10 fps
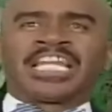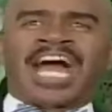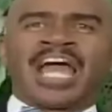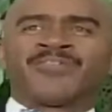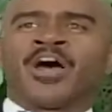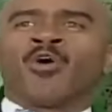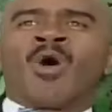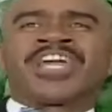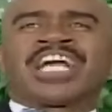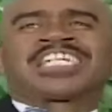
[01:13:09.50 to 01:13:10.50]
your life
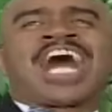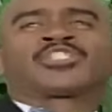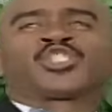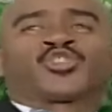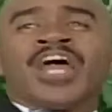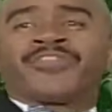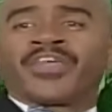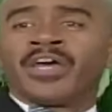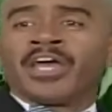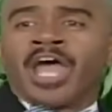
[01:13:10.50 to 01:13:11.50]
while you got strength
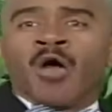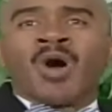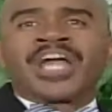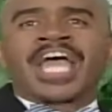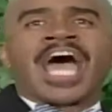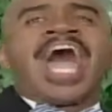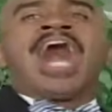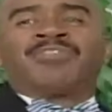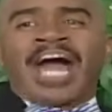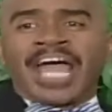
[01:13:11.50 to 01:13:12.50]
and while you
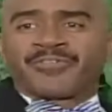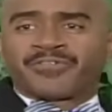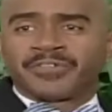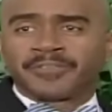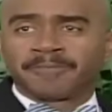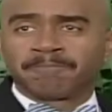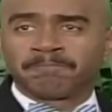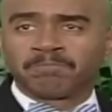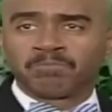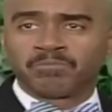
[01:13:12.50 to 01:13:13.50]
have life. That's
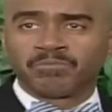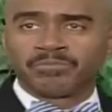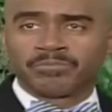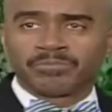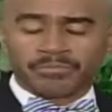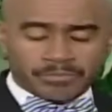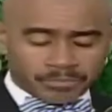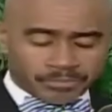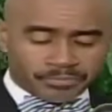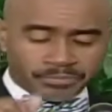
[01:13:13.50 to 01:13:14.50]
right.
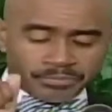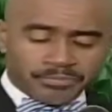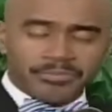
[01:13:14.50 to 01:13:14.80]
That's right.